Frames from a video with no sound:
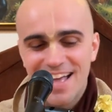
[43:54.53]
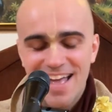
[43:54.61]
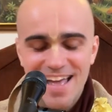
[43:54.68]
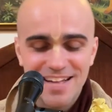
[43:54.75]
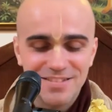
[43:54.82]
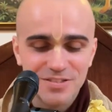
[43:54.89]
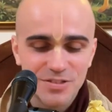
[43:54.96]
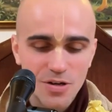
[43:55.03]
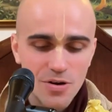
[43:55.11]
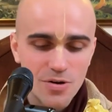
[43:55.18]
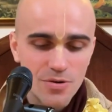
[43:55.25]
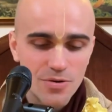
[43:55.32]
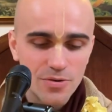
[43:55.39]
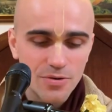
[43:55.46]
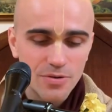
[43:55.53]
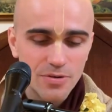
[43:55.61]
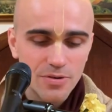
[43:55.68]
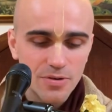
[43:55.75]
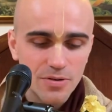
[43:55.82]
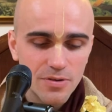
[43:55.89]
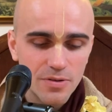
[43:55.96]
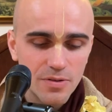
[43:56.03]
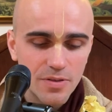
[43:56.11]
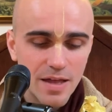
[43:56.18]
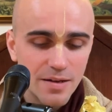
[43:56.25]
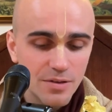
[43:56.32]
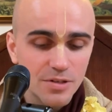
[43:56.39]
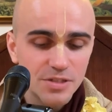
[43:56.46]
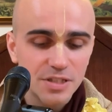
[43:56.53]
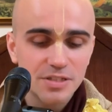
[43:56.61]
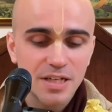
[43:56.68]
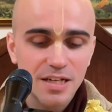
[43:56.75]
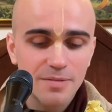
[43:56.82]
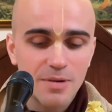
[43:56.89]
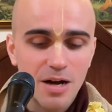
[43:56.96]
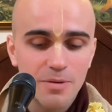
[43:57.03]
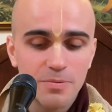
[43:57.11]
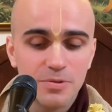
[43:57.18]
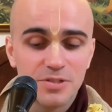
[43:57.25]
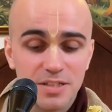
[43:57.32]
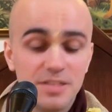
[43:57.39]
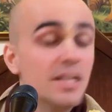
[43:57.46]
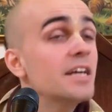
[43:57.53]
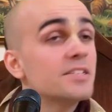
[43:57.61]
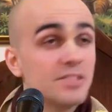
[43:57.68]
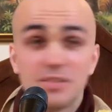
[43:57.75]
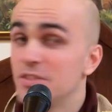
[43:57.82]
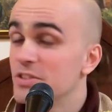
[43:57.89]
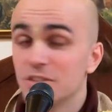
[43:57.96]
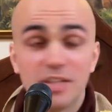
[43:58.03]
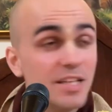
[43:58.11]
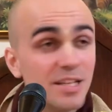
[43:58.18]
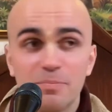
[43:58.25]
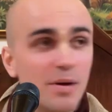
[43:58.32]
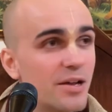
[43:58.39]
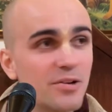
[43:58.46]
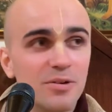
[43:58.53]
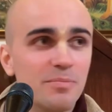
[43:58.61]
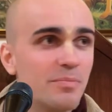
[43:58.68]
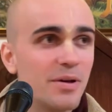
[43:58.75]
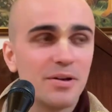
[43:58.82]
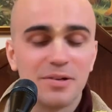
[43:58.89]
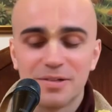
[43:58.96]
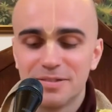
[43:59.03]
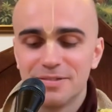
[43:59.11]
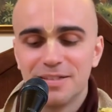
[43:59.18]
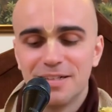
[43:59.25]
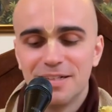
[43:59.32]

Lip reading: And so then Lord Chaitanya Mahaprabhu says, yes, this is getting better and better.